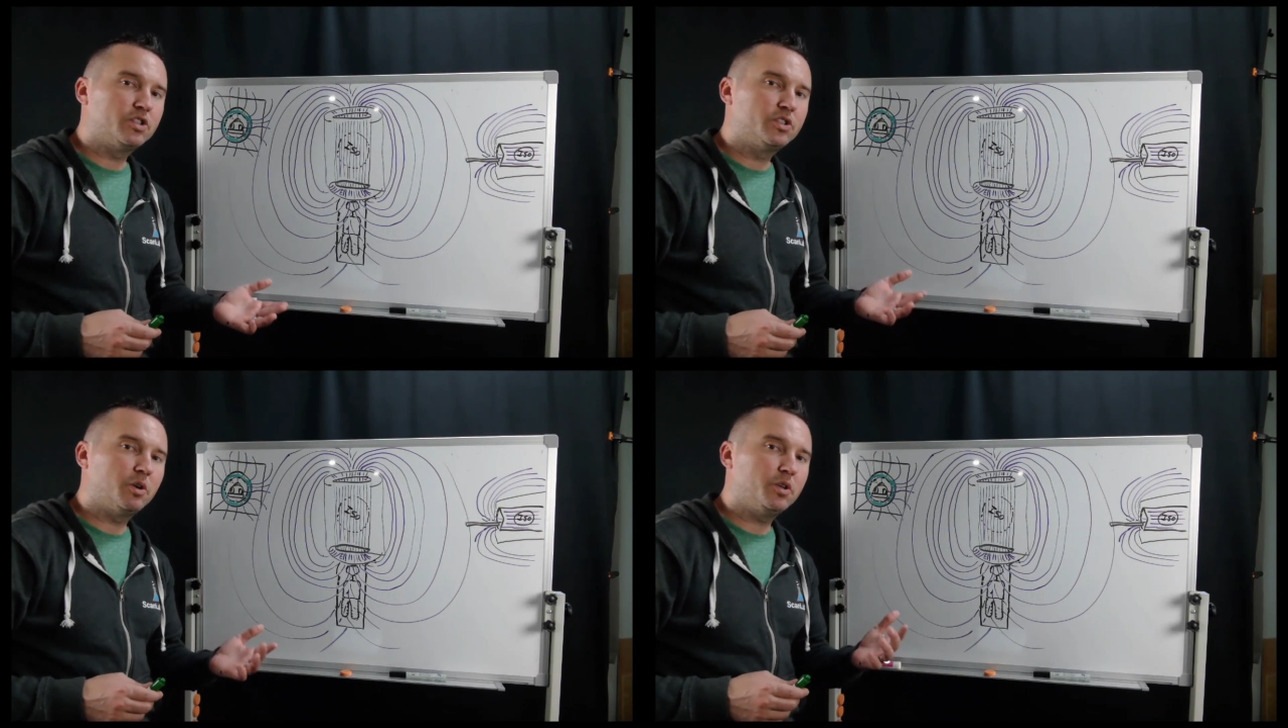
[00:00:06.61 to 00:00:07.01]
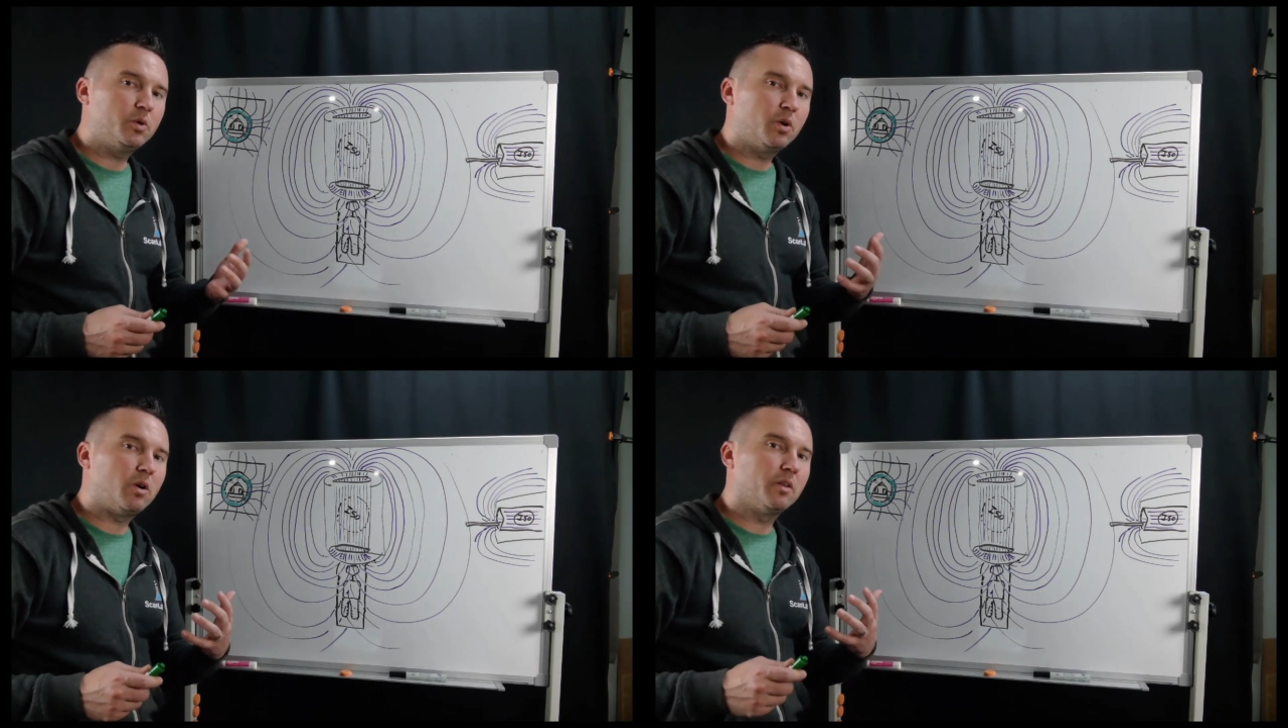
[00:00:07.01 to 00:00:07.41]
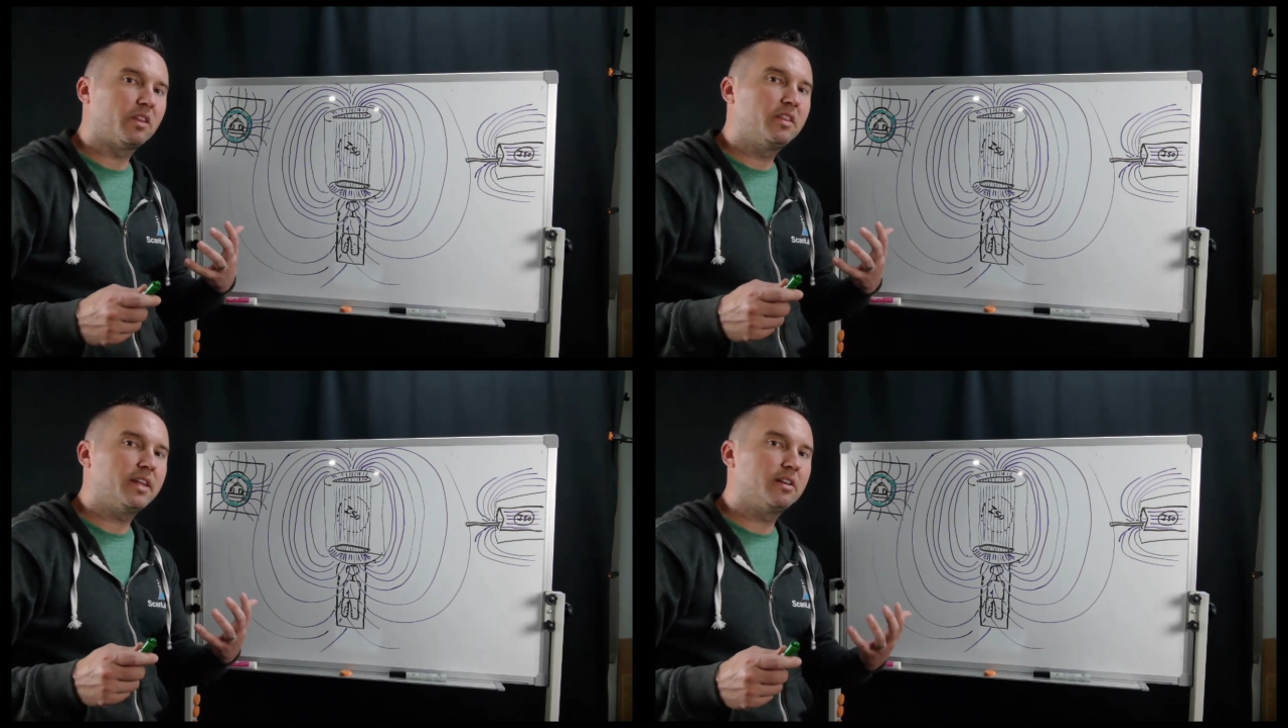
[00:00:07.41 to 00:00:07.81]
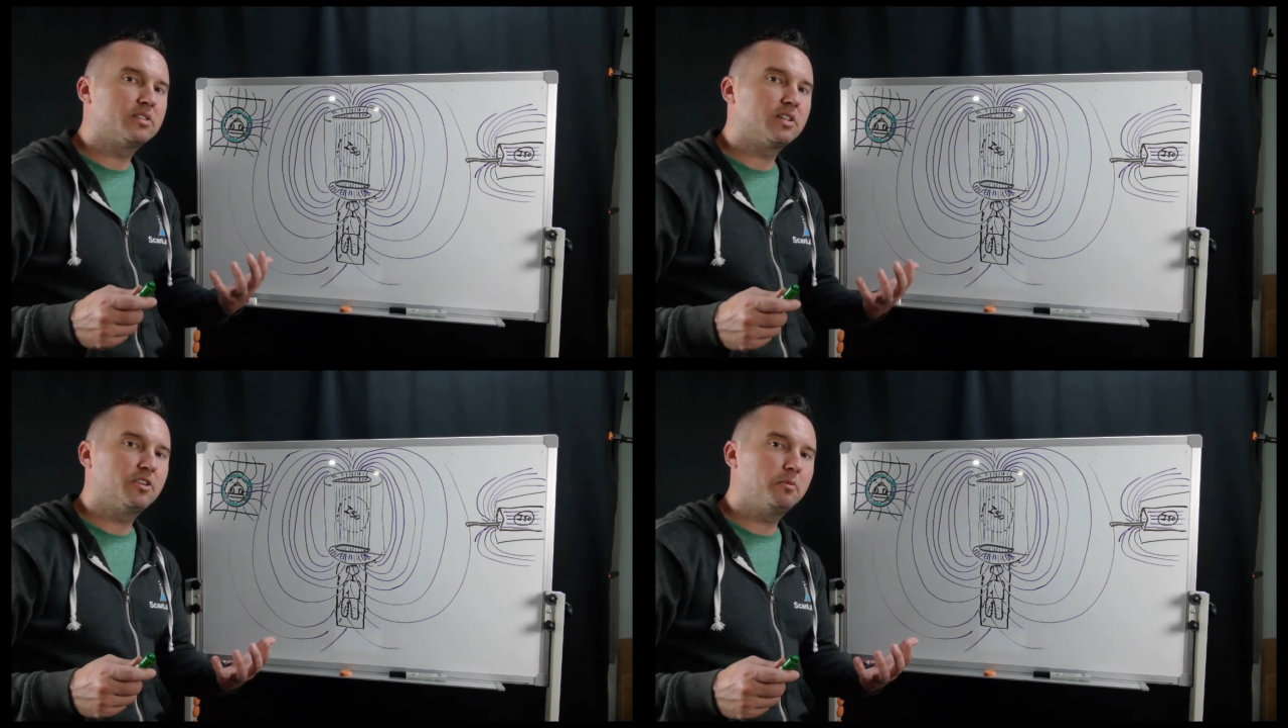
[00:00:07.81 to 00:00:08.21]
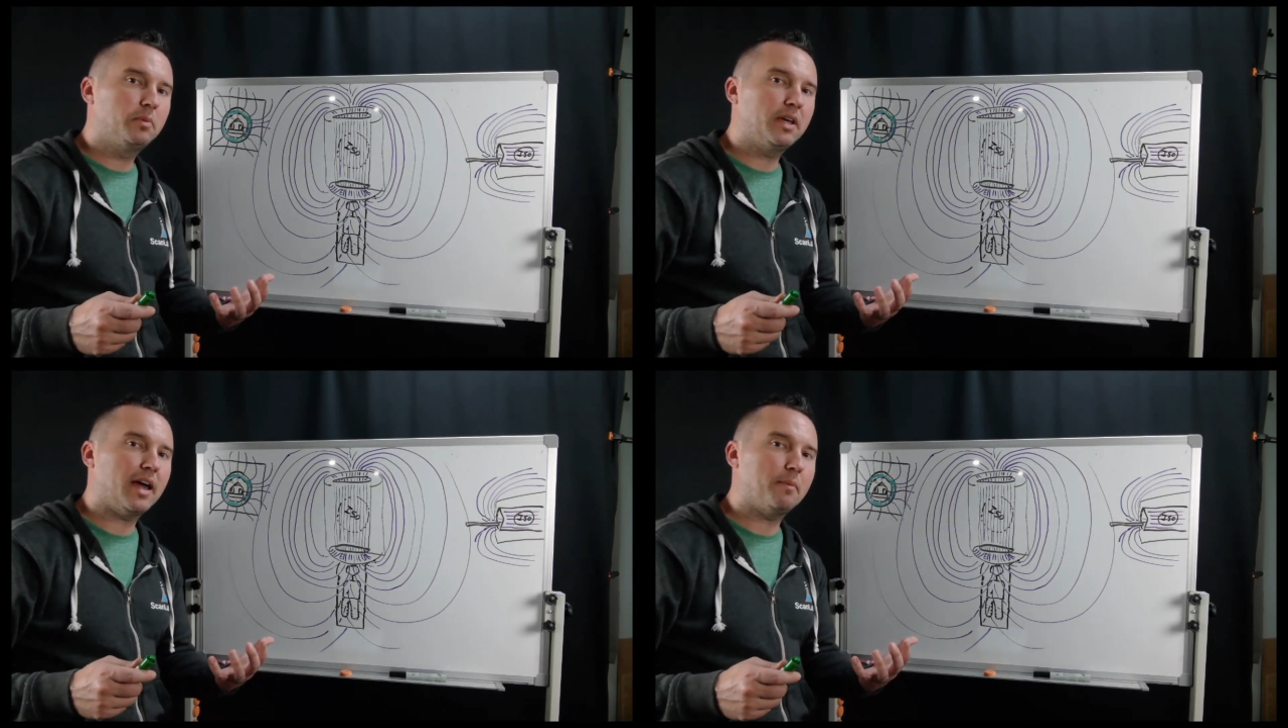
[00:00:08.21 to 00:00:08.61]
to show you all the things that
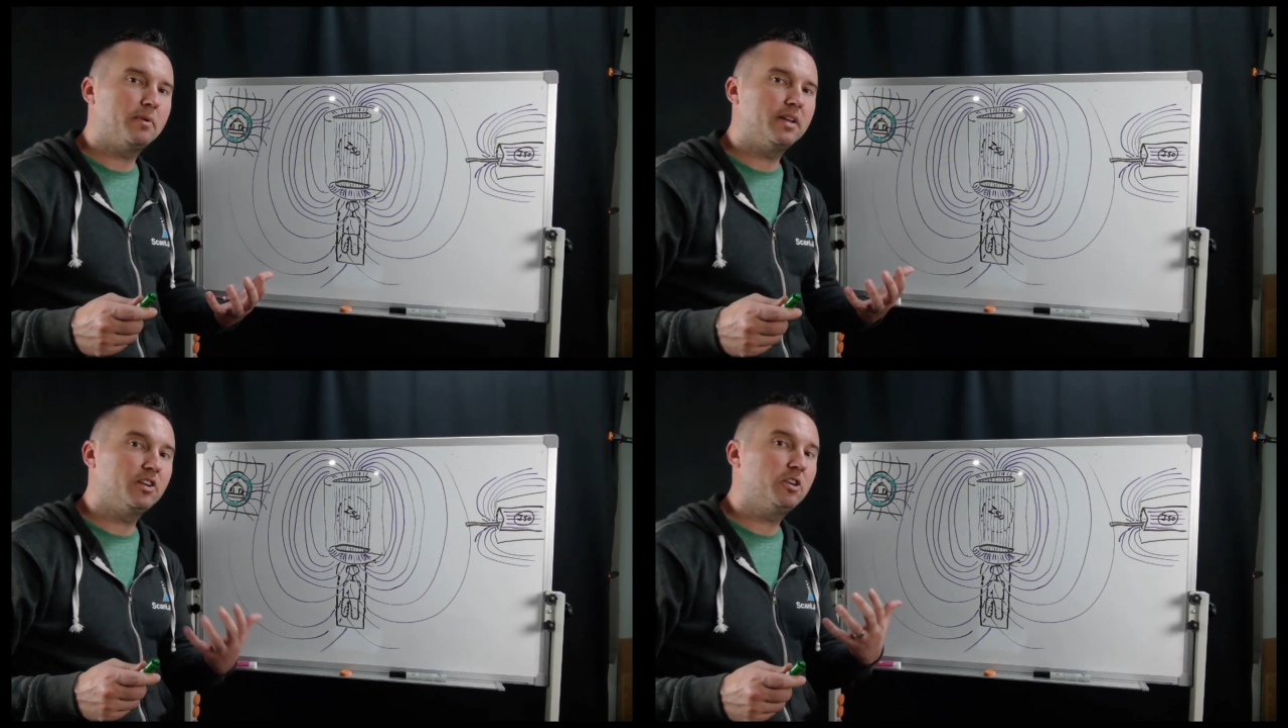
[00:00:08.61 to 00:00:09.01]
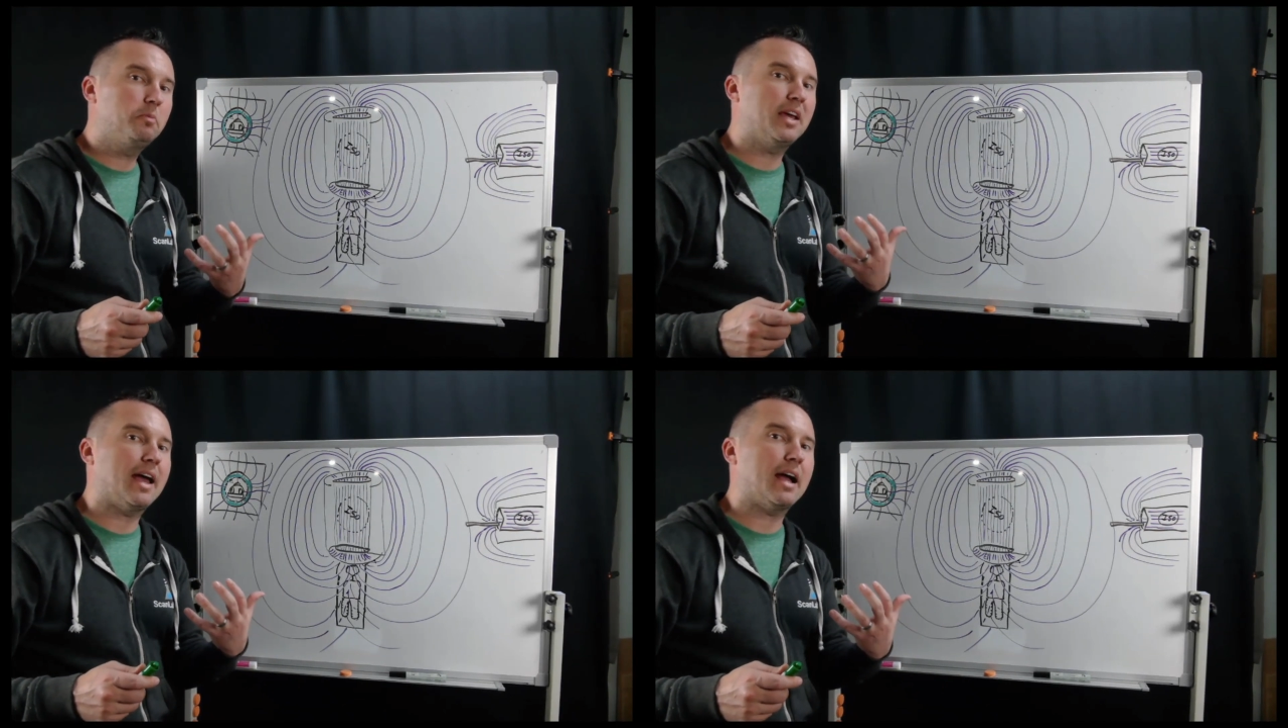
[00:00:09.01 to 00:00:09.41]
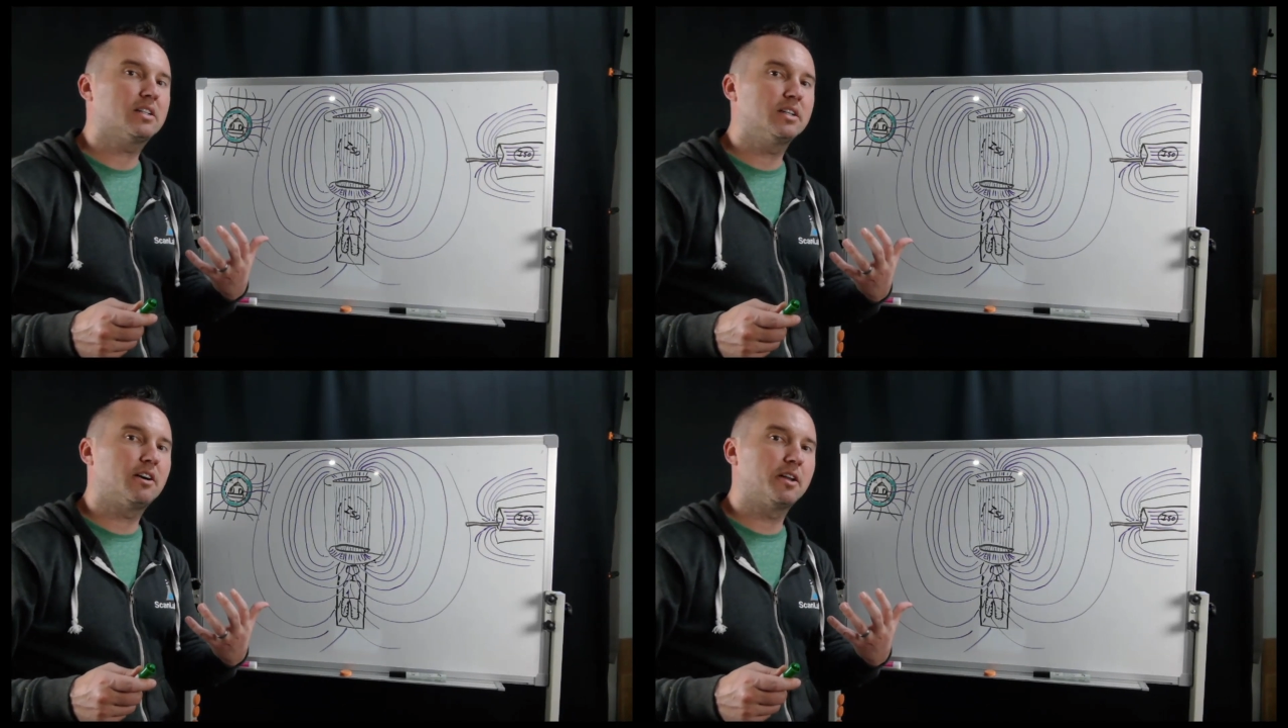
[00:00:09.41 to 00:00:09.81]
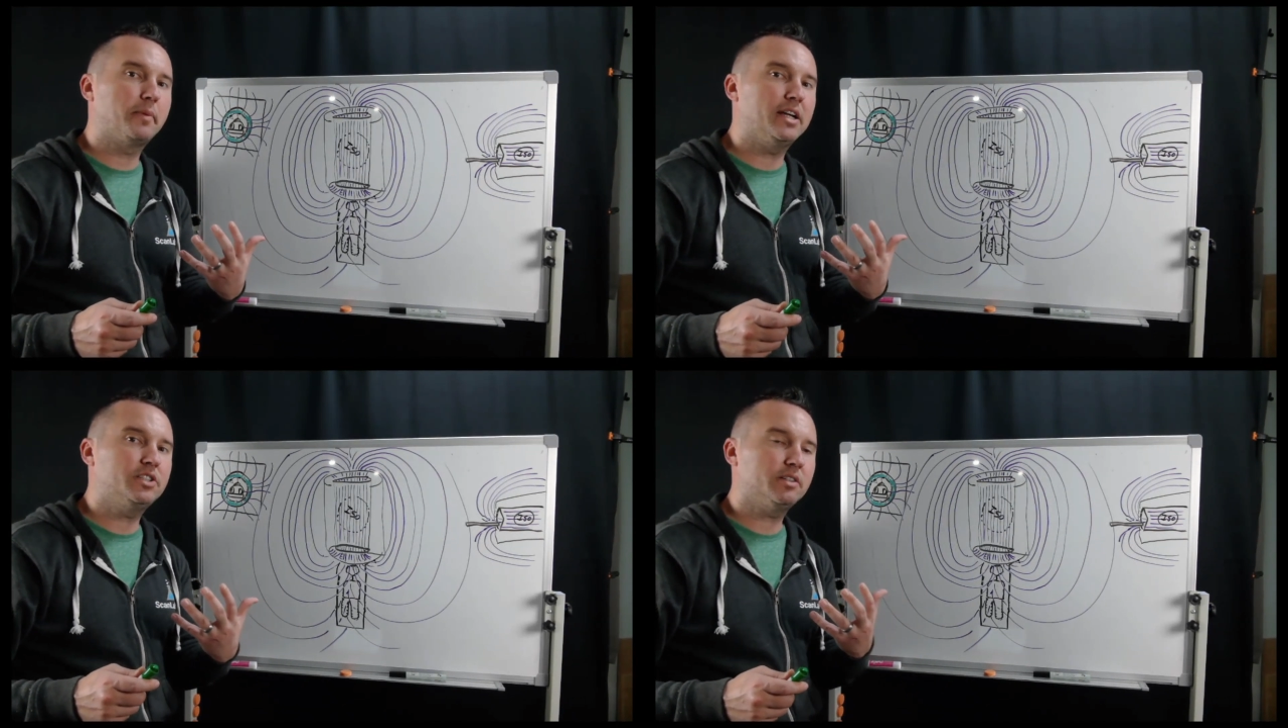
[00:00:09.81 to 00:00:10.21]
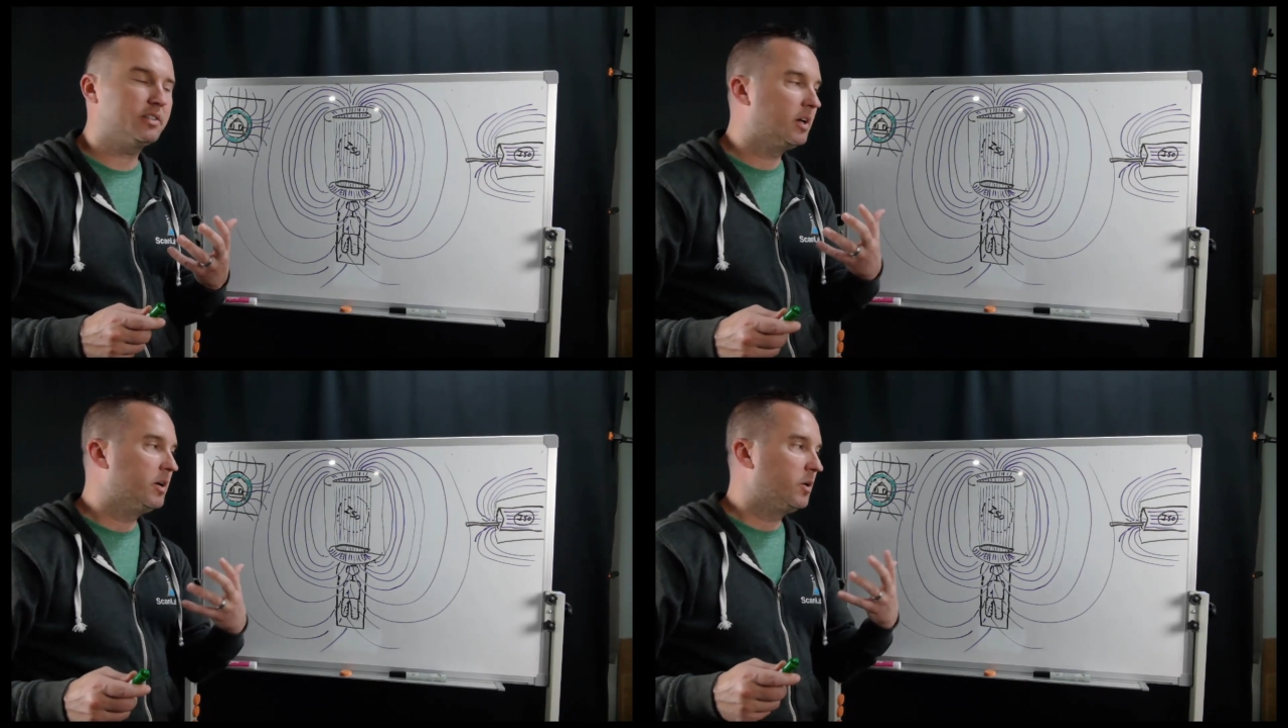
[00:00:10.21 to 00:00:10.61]
could be happening, could be acting on a patient